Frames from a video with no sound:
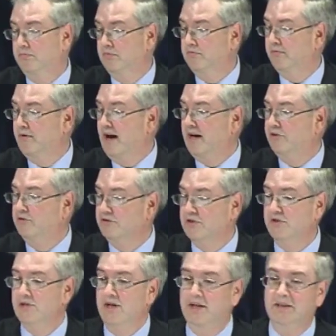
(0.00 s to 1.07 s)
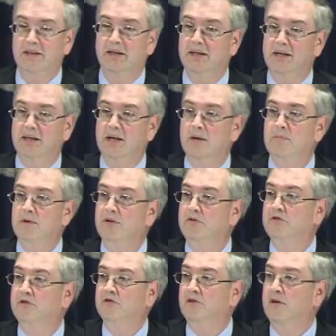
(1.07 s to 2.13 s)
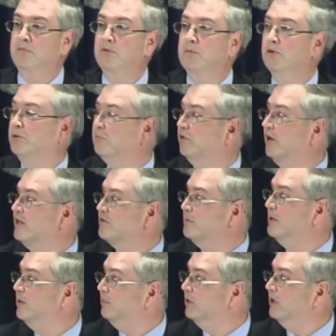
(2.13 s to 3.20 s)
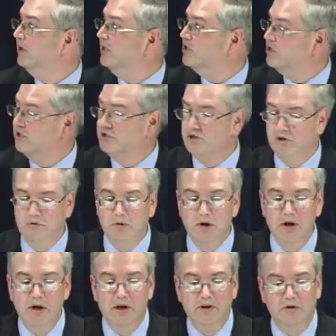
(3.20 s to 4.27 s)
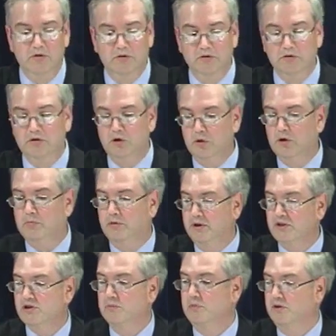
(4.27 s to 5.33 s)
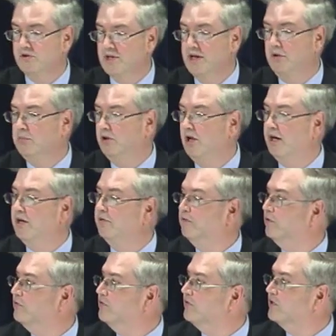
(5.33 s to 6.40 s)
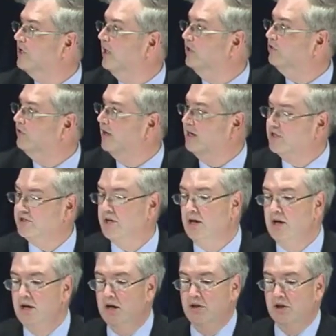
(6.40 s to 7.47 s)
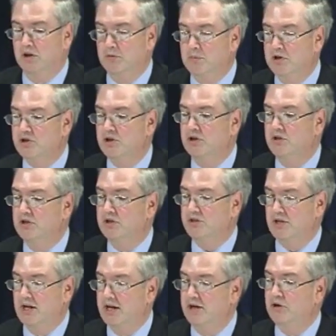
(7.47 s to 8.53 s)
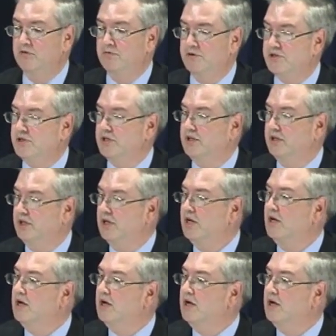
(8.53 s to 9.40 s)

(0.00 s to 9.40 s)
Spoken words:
factors is that they cannot be susceptible to price manipulation. So there are core principles that apply to futures contracts. The commission does not oversee